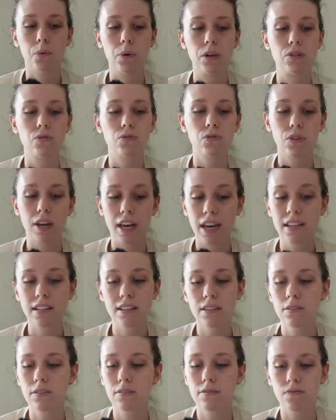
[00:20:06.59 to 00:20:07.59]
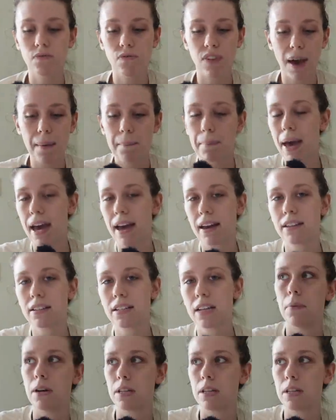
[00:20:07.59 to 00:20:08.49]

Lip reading: which isn't that bad,